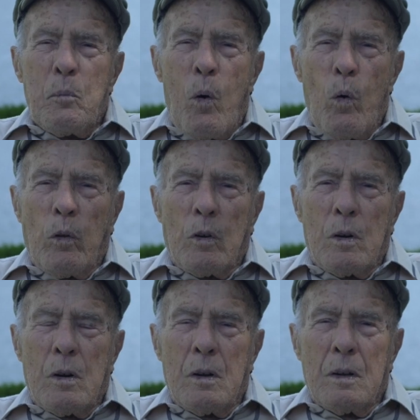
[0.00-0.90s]

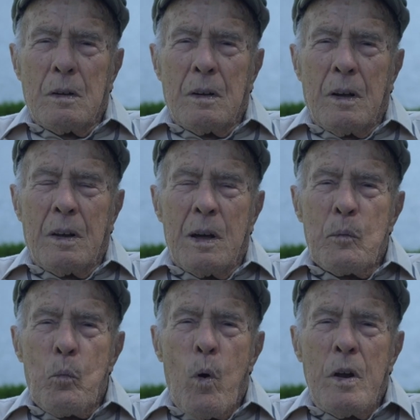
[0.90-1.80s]
Moeller, and
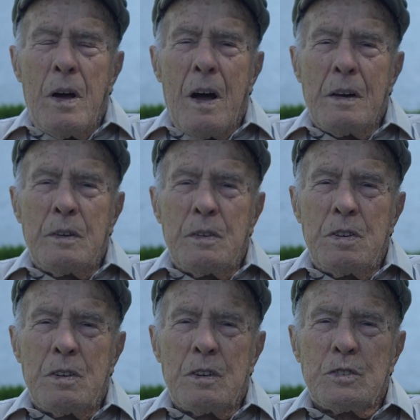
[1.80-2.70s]
I'm 100
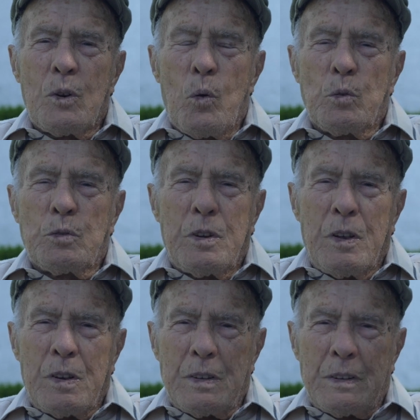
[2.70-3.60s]
years old
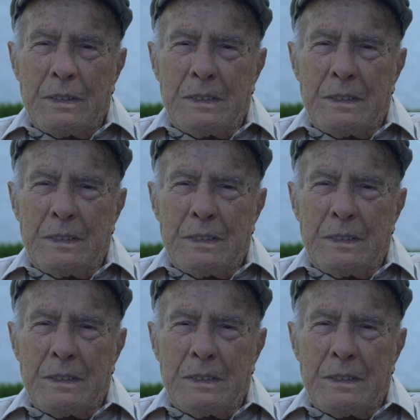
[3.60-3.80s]
today.